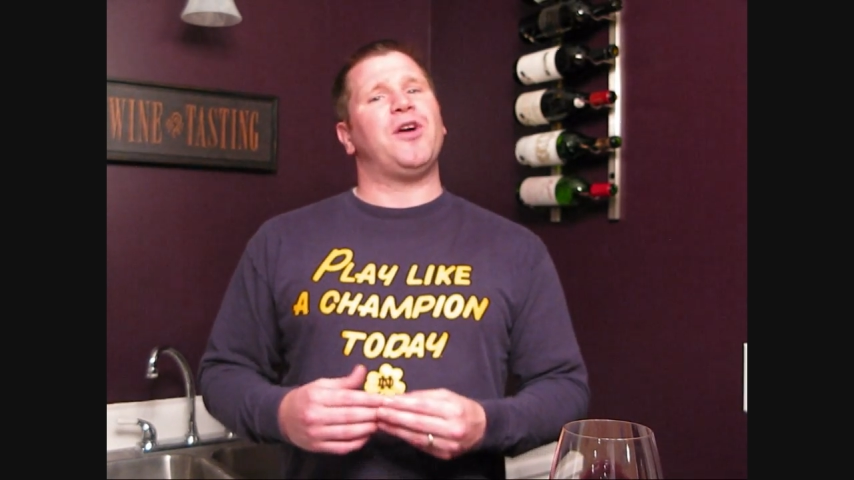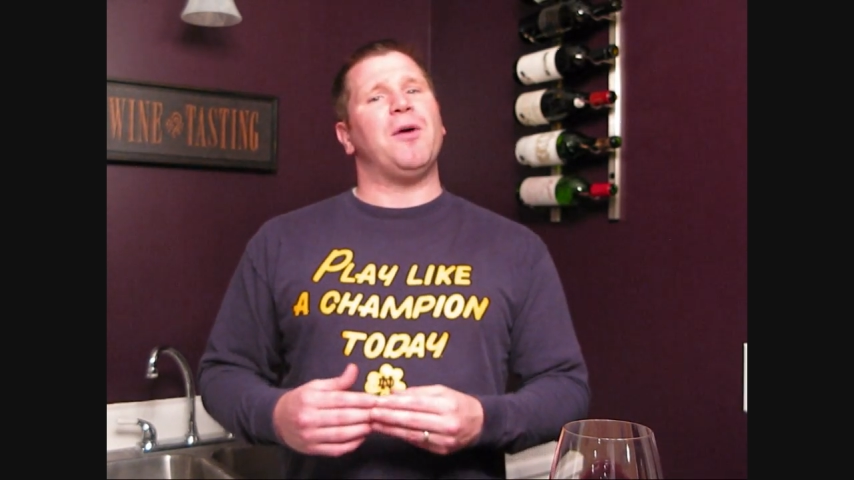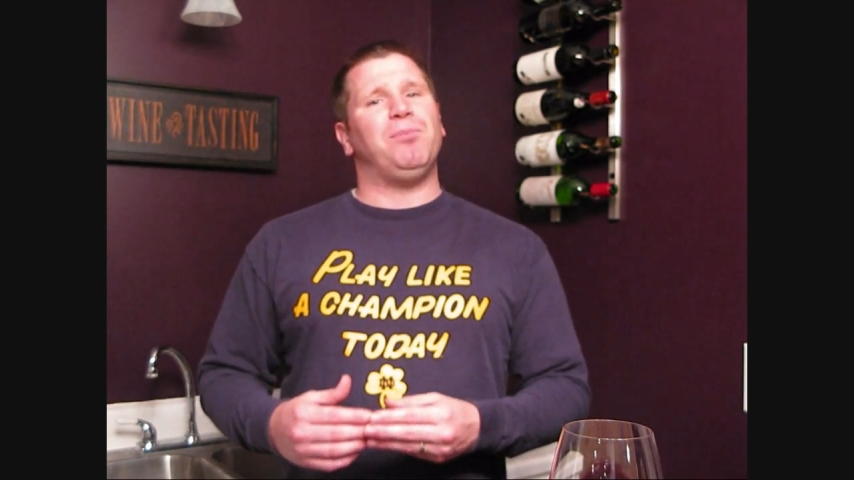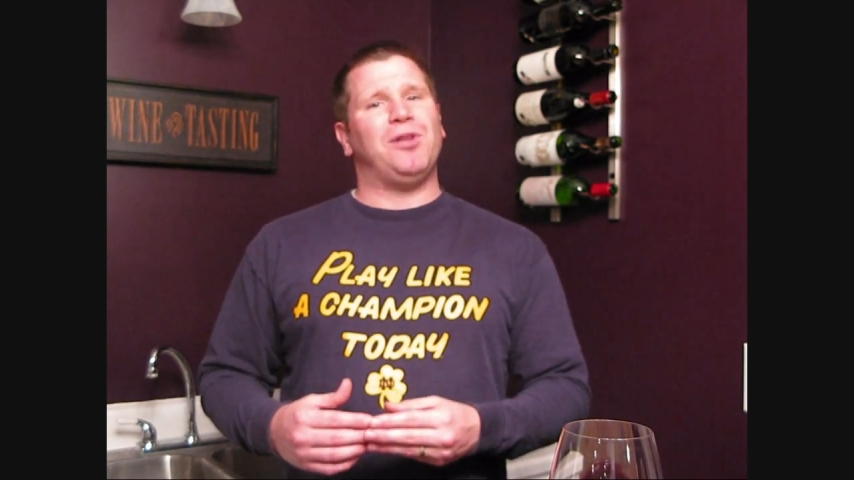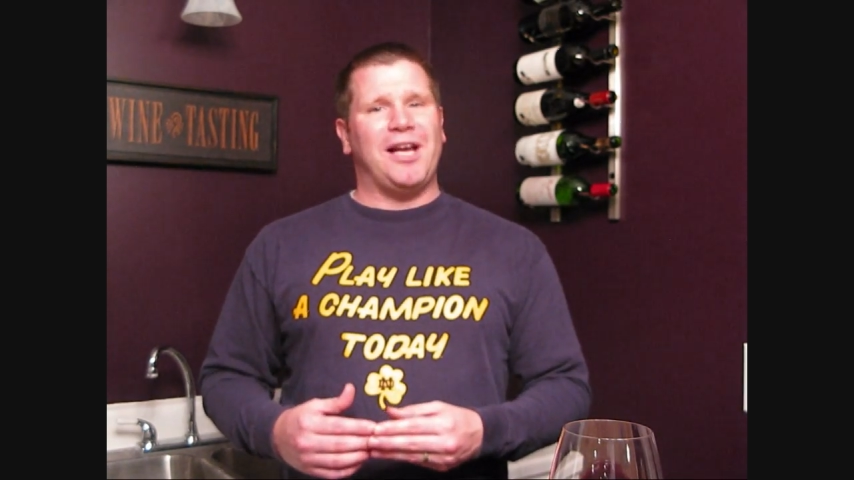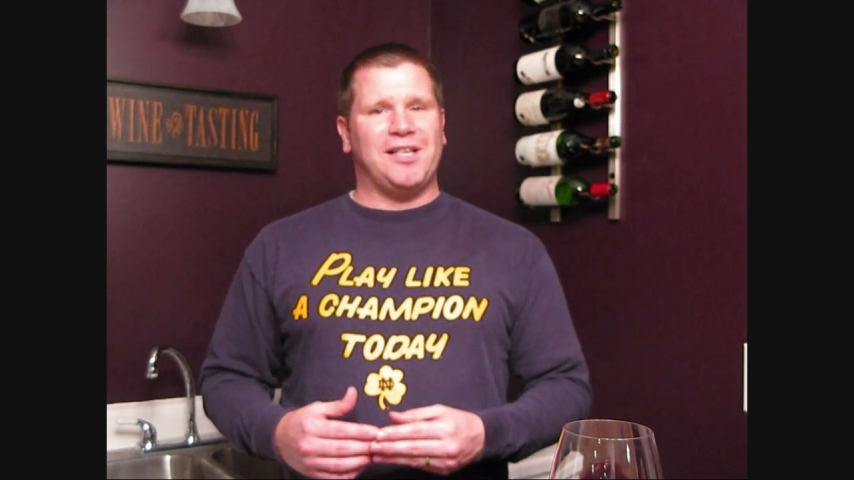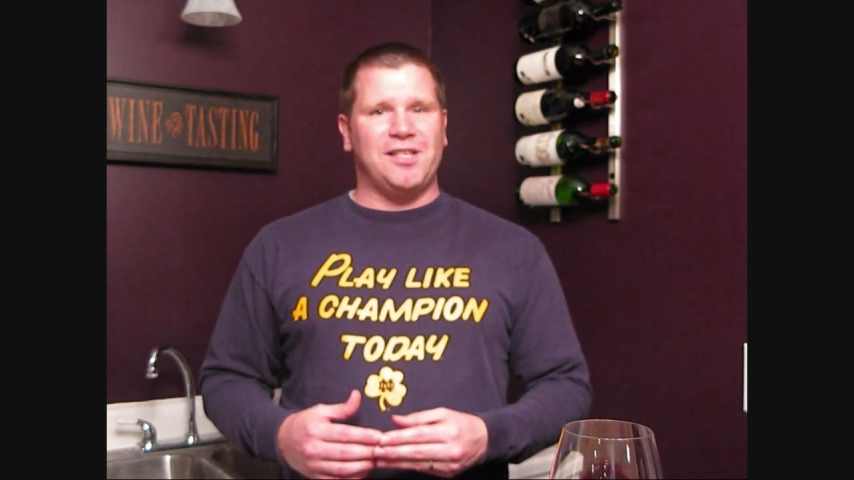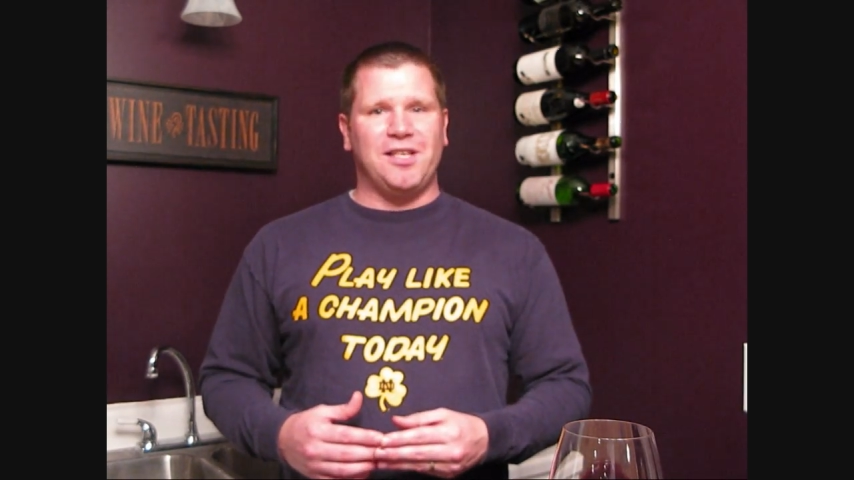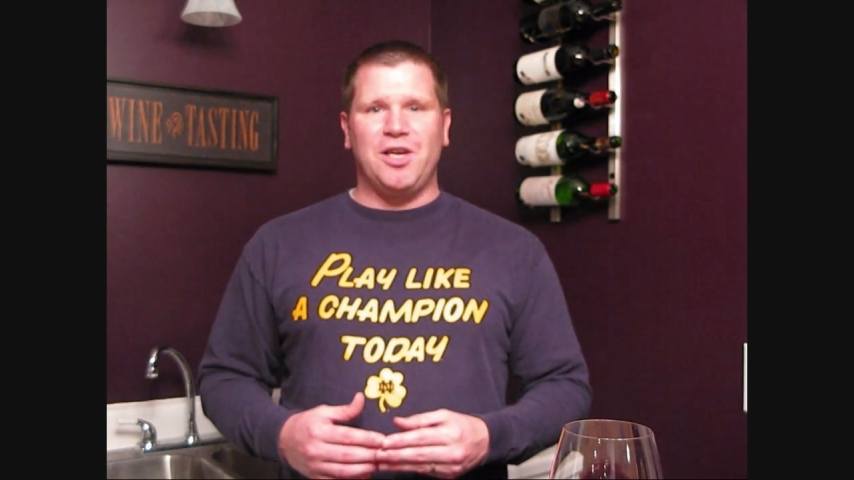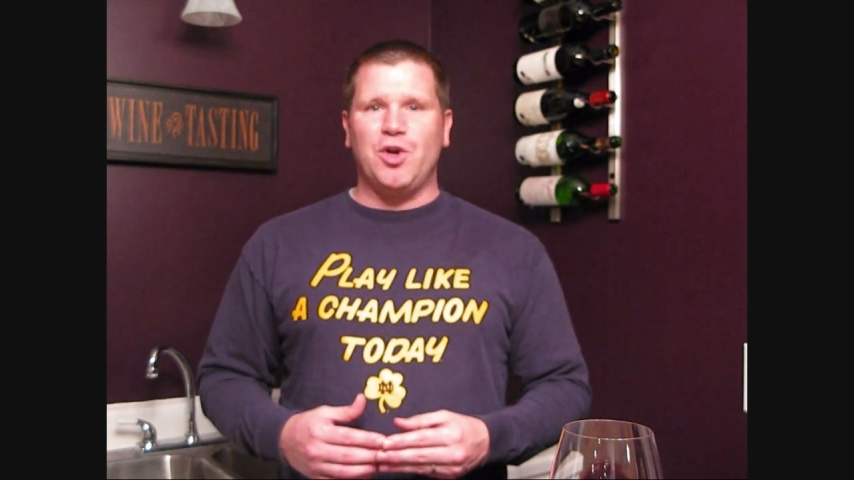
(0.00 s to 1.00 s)

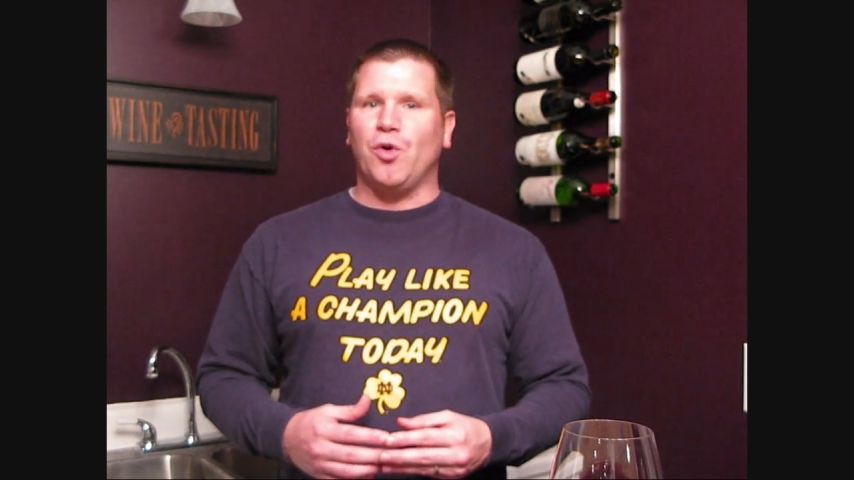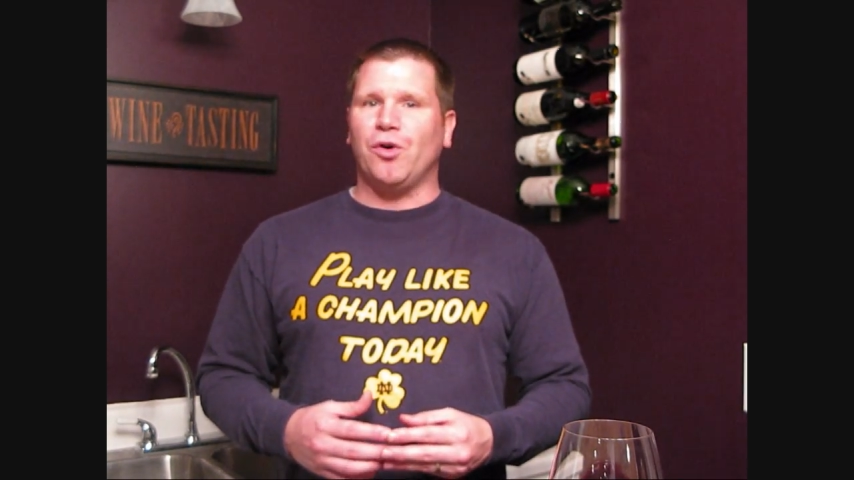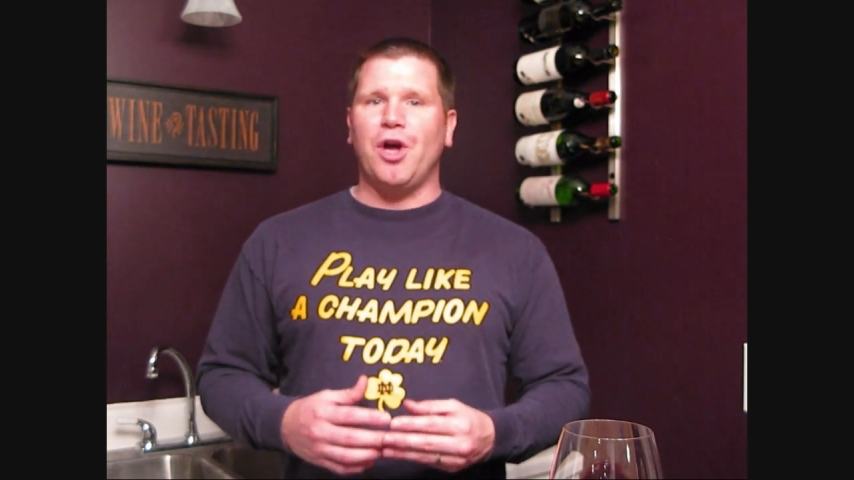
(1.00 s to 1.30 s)
complexity or